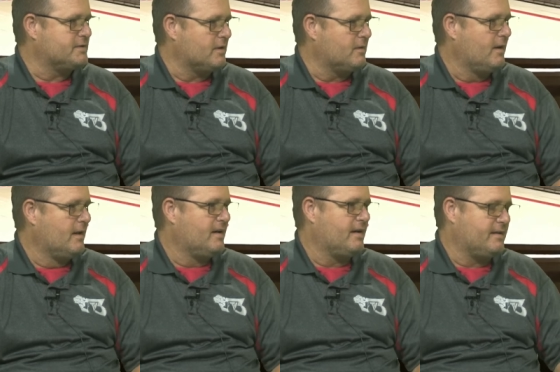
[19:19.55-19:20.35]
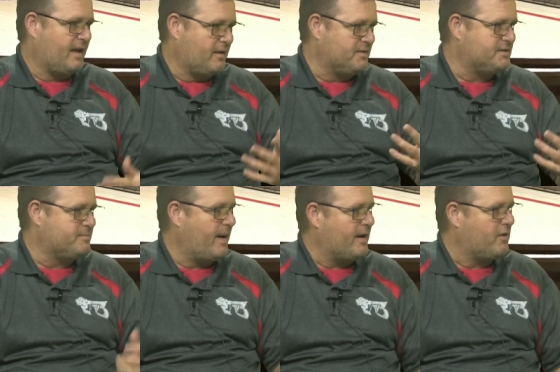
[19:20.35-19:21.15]
So and now it's
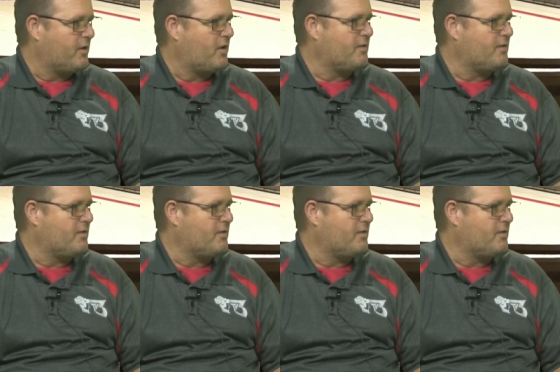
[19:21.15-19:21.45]
back on our.